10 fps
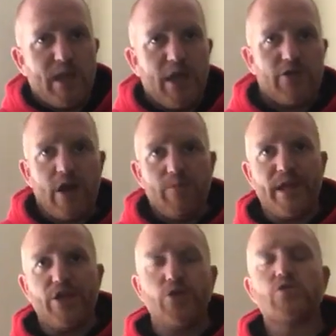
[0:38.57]
a grout
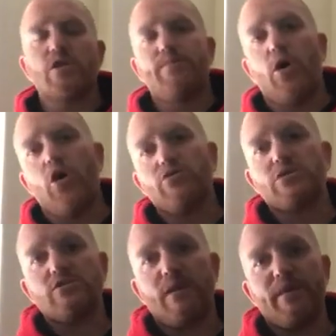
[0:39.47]
being used on a porous
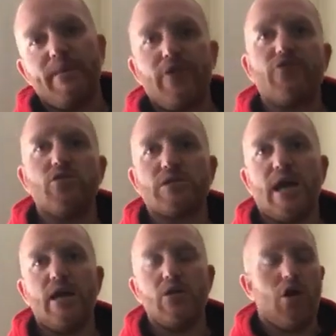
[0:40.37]
ceramic metro
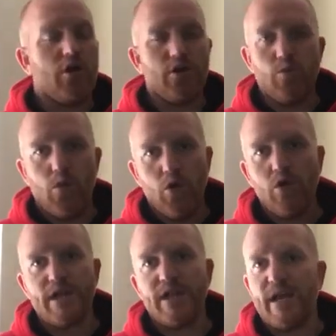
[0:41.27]
tile on a
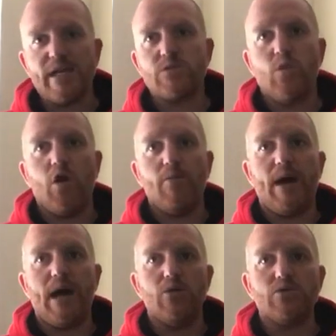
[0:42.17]
wall in a nice warm
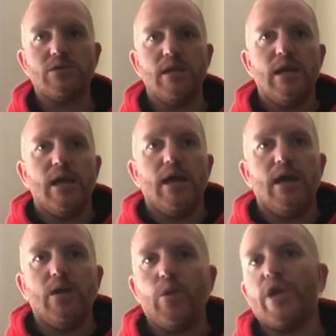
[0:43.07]
house,
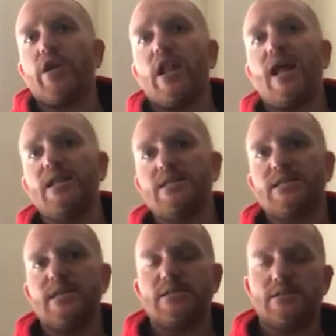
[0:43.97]
what you're going to likely
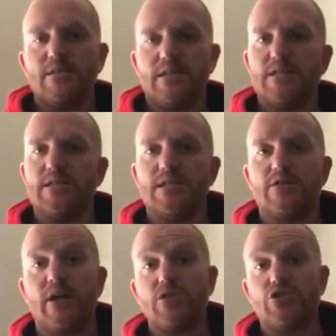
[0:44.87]
see is the
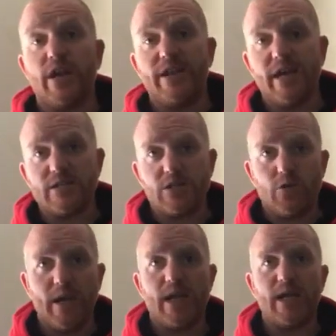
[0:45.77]
grout dry nice and
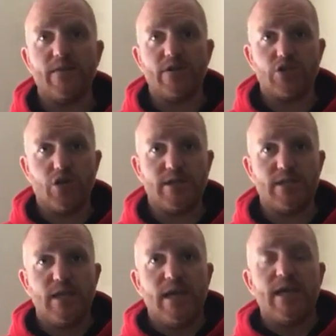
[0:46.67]
quickly in the
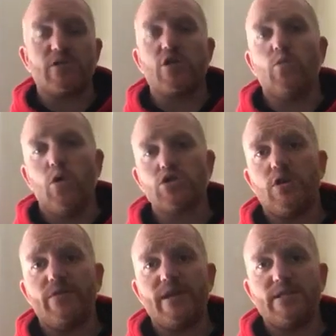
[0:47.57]
joint. It's going to wash
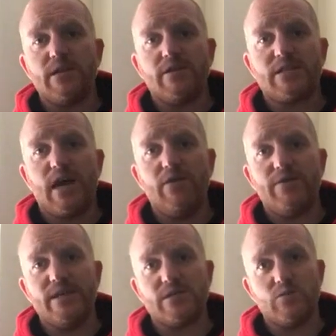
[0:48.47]
off easily on the tile
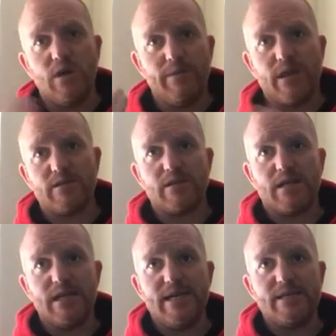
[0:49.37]
face as well because it's
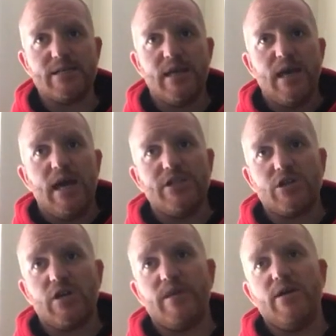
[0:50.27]
glazed, and
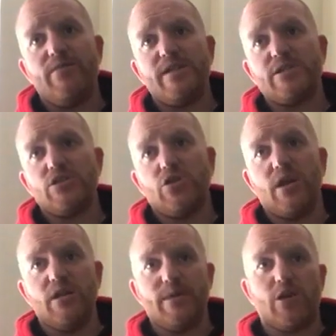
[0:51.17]
you're going to be able to finish the
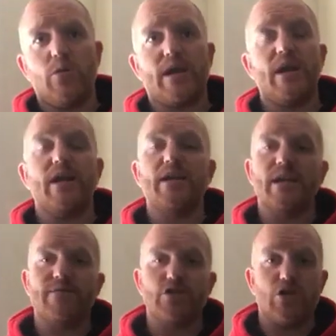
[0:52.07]
joint a little bit quicker and
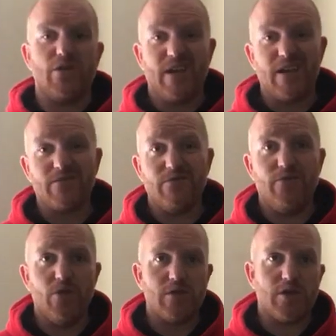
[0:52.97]
leave the joint nice and
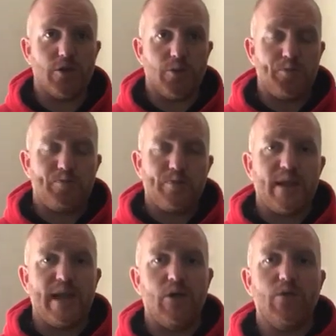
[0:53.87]
full too.
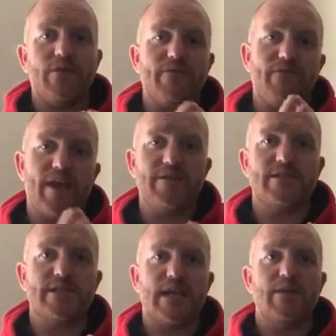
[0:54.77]
Now, the very
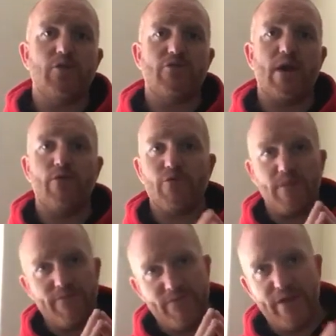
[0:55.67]
same grout
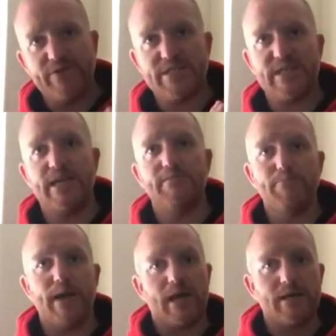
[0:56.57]
from the very
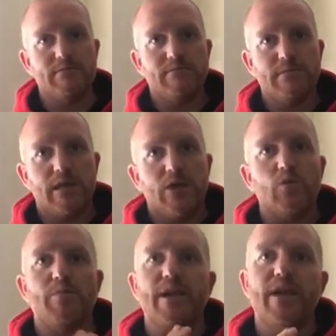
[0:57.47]
same bag
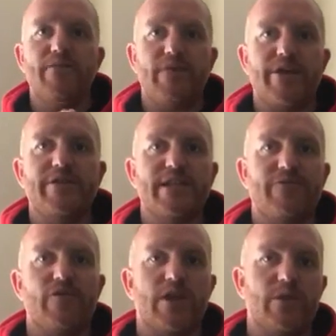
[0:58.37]
will behave very
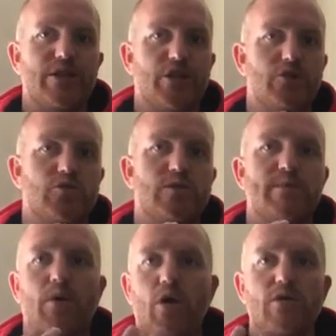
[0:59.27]
differently when used with
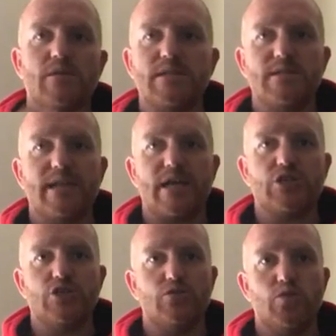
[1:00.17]
a porcelain
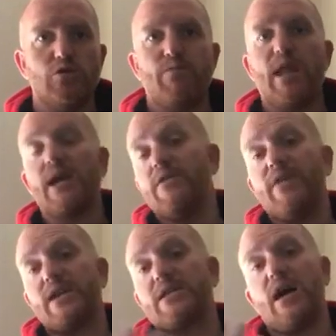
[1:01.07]
textured wood plank
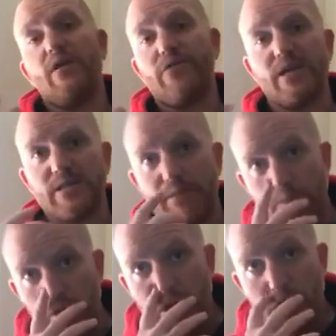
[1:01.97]
effect tile, for
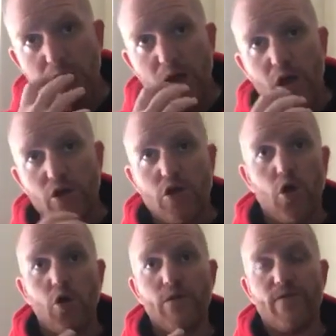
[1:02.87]
example, on a cold